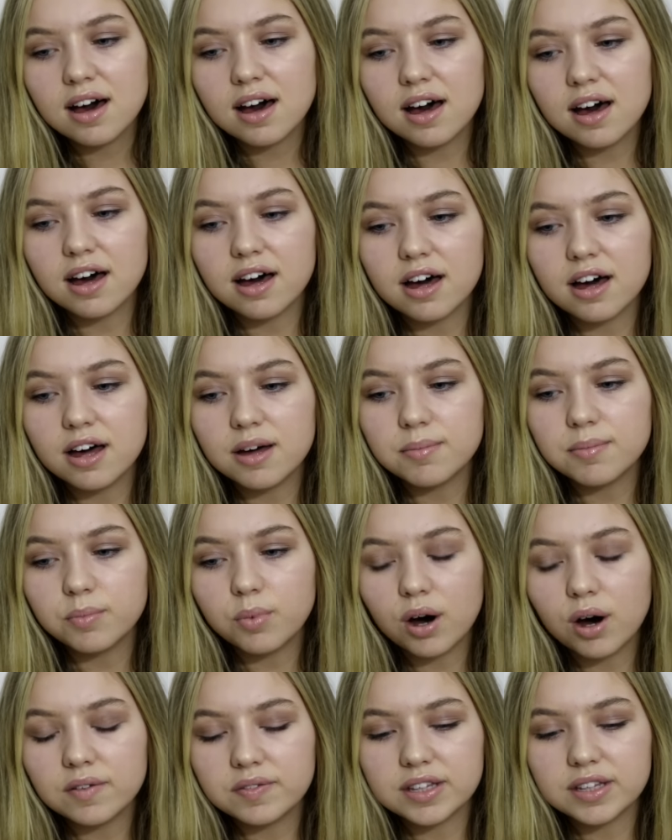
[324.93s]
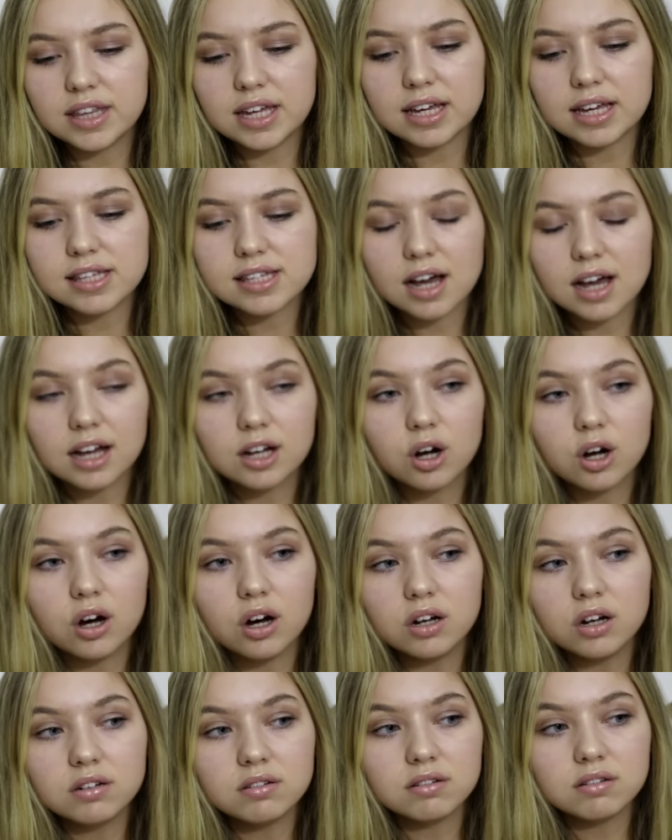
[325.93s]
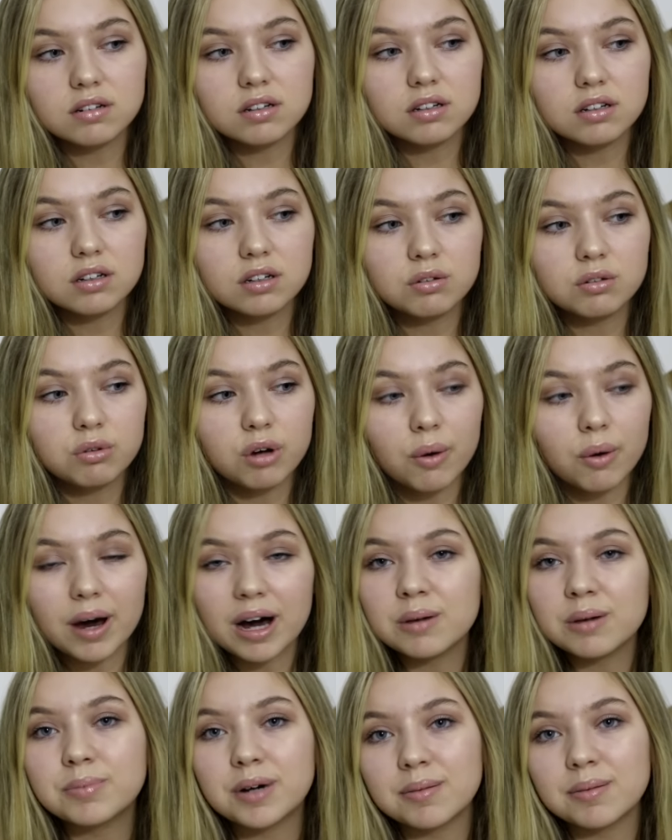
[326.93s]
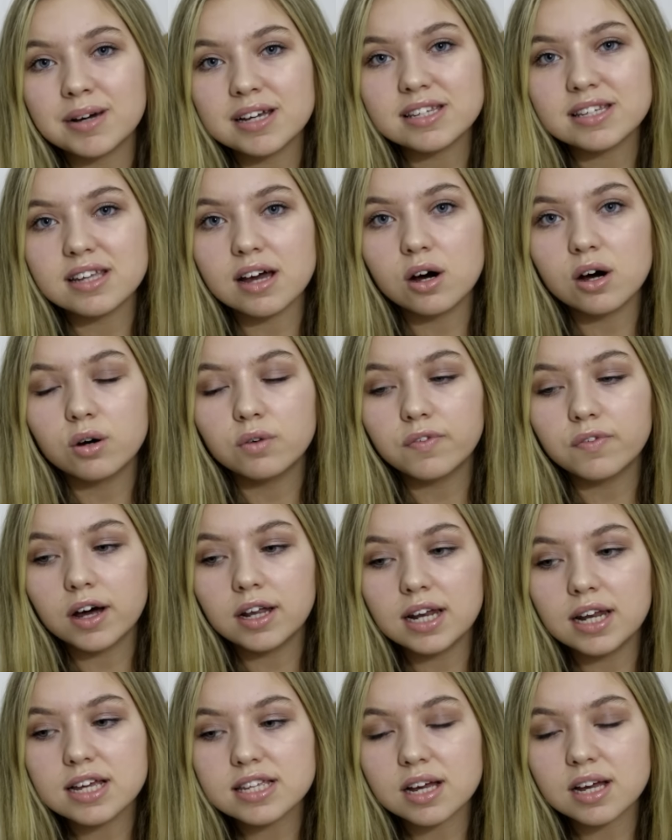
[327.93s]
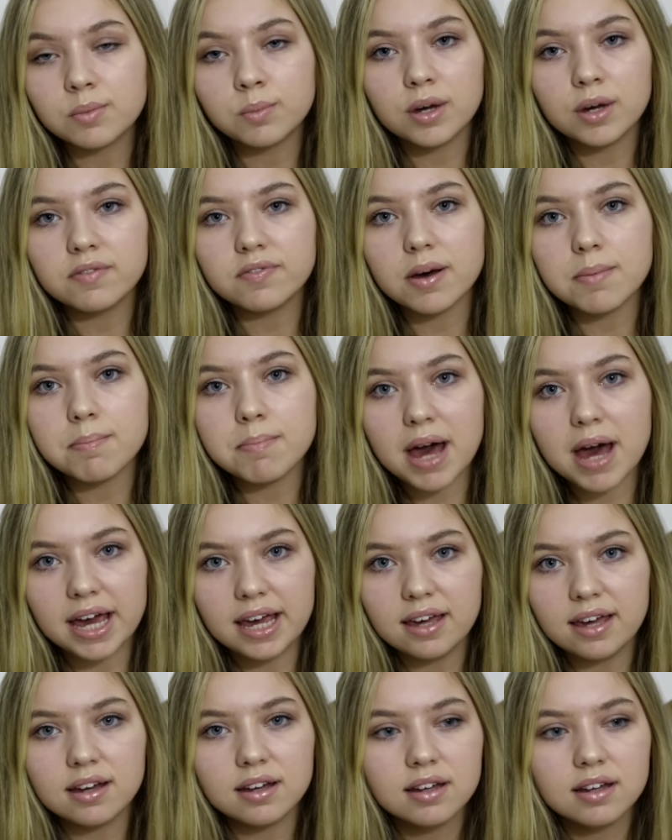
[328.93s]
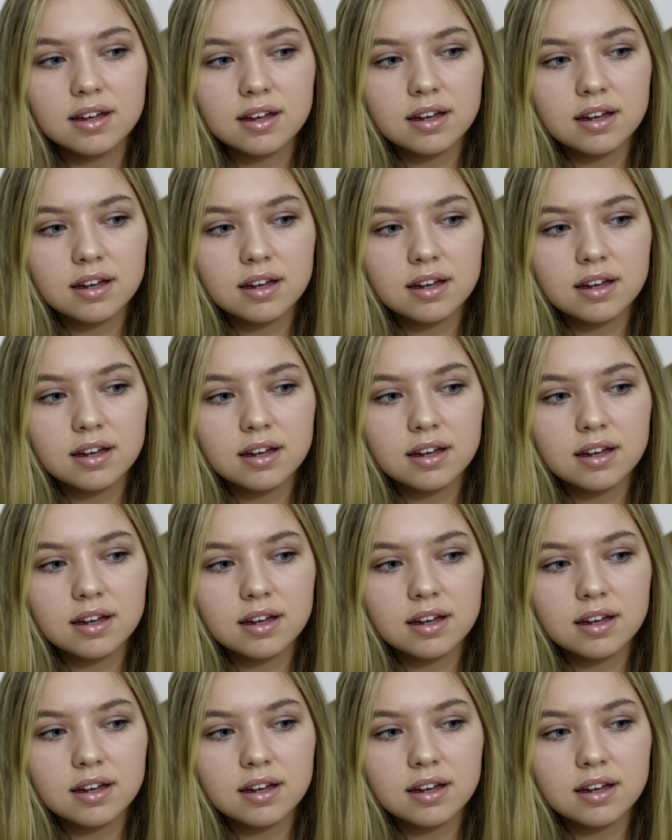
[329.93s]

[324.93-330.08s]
What other things? I can't go out by myself unless I'm with a mate.